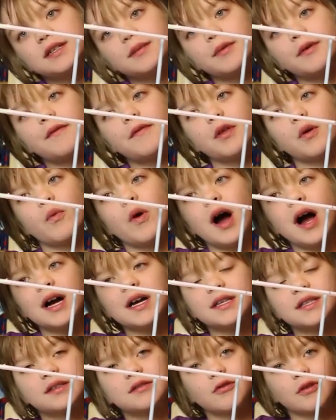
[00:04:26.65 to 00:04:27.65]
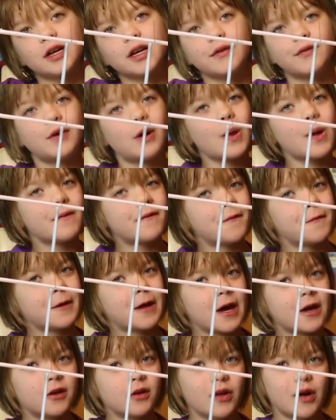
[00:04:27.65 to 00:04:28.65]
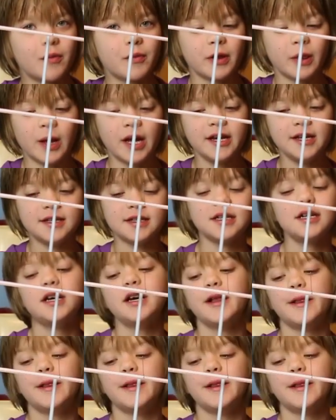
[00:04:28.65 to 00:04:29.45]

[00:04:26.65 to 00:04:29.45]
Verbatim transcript: some of the wax is going to fall off of the candle that we light.